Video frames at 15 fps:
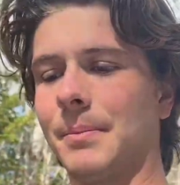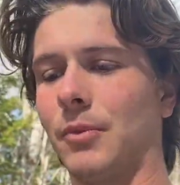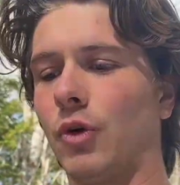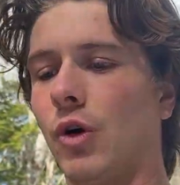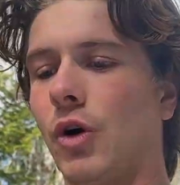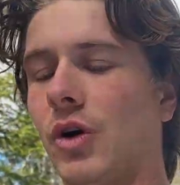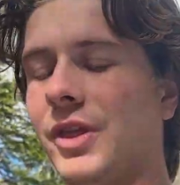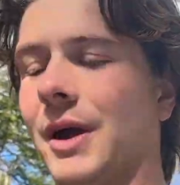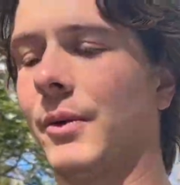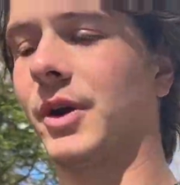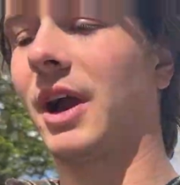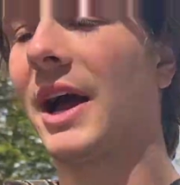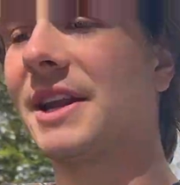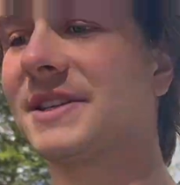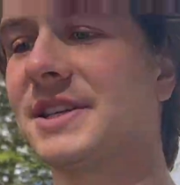role that we're
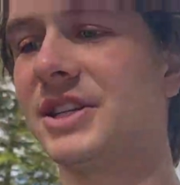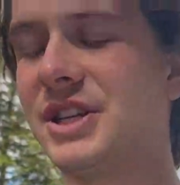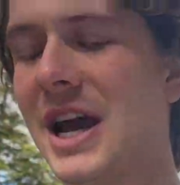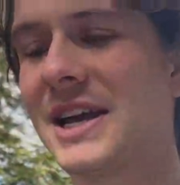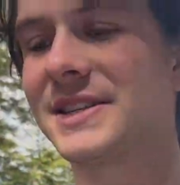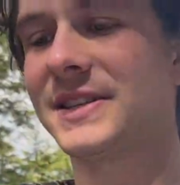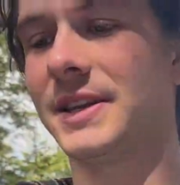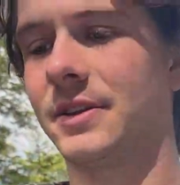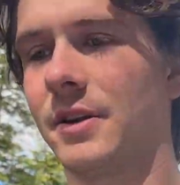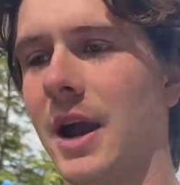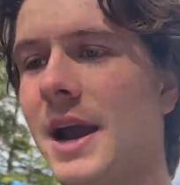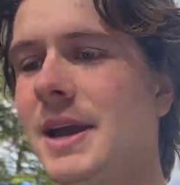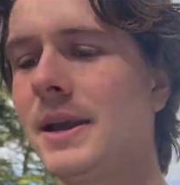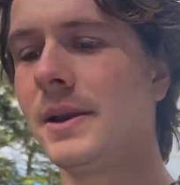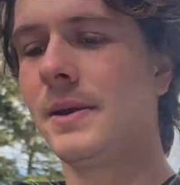kind of suggesting,
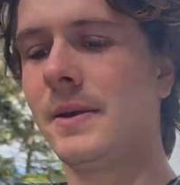right?